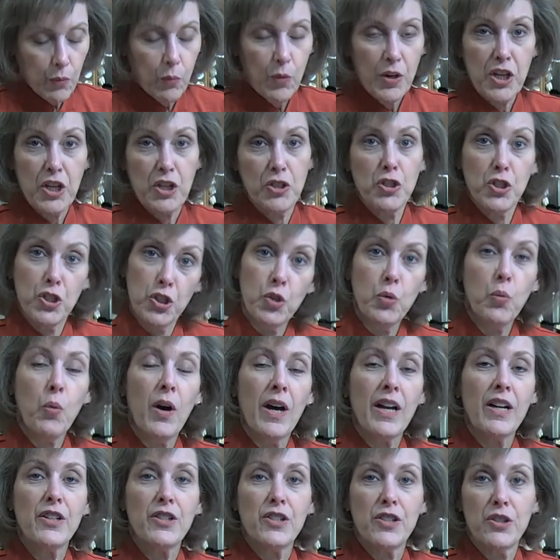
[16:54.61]
What you do
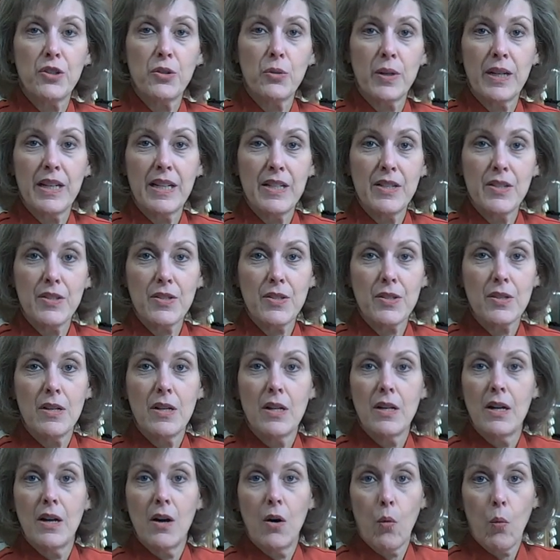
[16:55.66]
want to do is
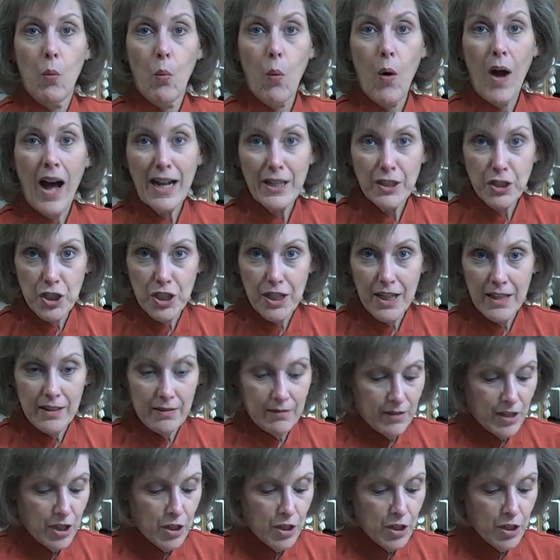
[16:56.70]
watch it.